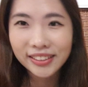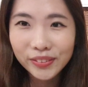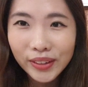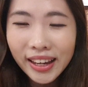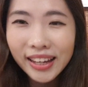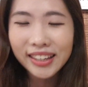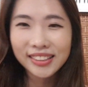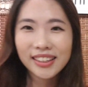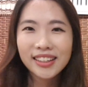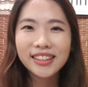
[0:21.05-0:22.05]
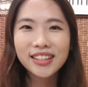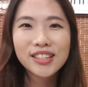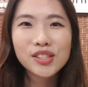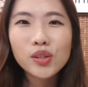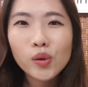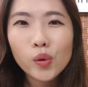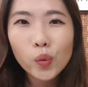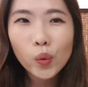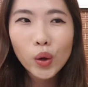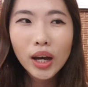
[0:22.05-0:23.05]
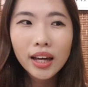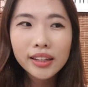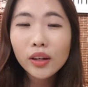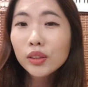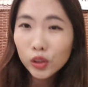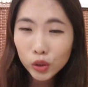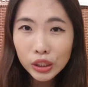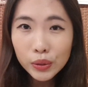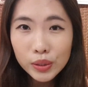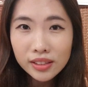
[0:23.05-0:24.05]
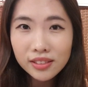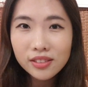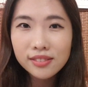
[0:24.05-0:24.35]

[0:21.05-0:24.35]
Okay, so now the good news is